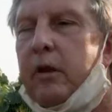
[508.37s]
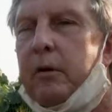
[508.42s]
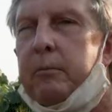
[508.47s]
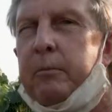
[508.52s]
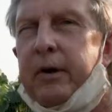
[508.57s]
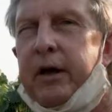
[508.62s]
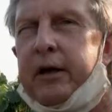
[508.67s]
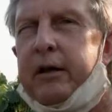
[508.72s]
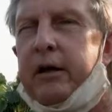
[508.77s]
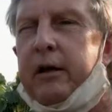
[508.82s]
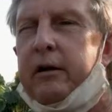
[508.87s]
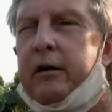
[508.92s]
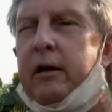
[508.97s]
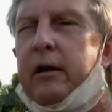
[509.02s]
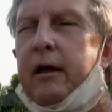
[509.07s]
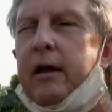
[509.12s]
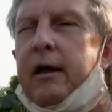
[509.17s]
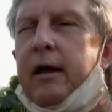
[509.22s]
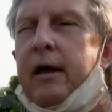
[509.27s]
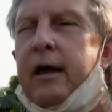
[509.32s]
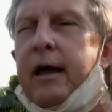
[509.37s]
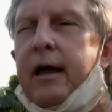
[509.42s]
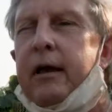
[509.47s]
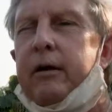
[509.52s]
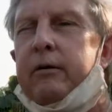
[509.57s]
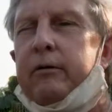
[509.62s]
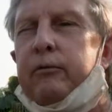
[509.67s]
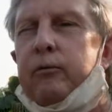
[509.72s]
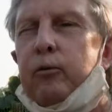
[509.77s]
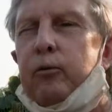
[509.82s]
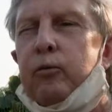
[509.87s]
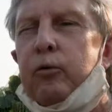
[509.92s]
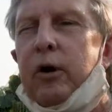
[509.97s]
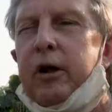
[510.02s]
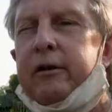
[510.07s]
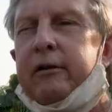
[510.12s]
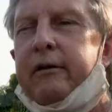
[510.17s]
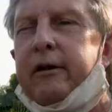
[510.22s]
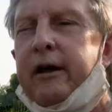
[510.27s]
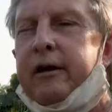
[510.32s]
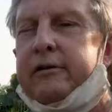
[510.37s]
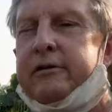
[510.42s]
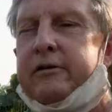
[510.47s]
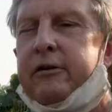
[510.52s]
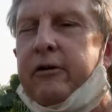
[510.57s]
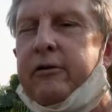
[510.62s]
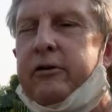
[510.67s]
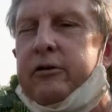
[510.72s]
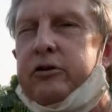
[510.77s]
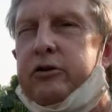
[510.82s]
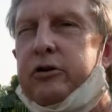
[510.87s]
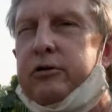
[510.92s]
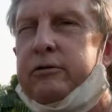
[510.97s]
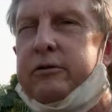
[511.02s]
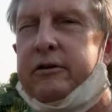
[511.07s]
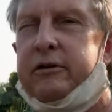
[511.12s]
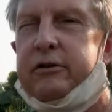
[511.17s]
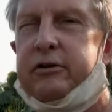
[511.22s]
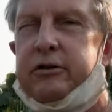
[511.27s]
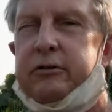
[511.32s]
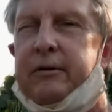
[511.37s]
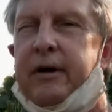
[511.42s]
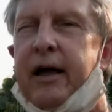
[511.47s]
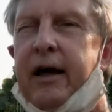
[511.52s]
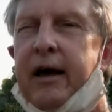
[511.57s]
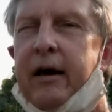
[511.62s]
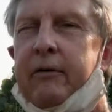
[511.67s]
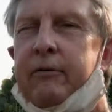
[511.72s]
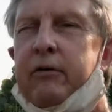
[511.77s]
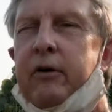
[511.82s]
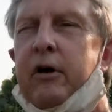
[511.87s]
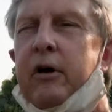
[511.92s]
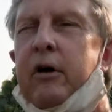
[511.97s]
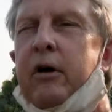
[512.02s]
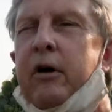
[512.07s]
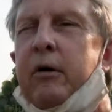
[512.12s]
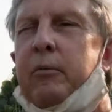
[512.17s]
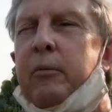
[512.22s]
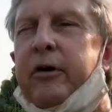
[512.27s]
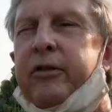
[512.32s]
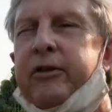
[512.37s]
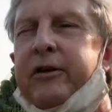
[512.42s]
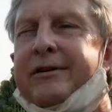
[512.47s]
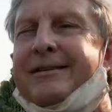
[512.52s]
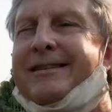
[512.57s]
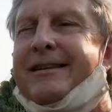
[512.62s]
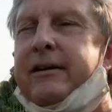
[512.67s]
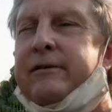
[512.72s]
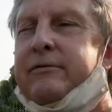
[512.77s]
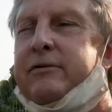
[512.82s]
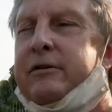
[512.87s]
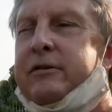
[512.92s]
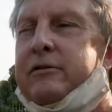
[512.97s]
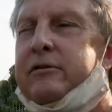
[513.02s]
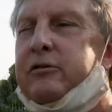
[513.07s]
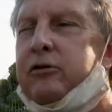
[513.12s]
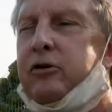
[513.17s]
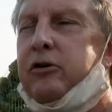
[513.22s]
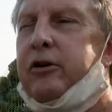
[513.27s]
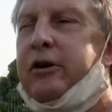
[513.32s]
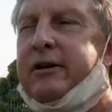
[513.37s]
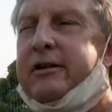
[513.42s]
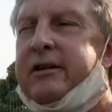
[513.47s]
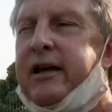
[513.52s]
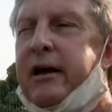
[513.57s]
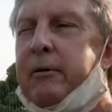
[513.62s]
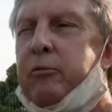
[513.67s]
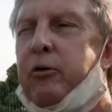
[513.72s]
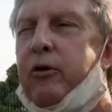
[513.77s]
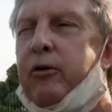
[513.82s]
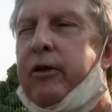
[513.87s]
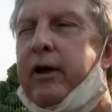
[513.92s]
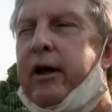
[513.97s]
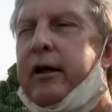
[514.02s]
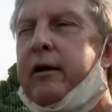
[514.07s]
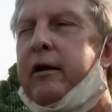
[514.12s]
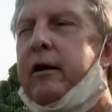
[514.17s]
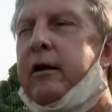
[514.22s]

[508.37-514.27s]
pick it and run tests on the juice that you have. But this gives us a good example that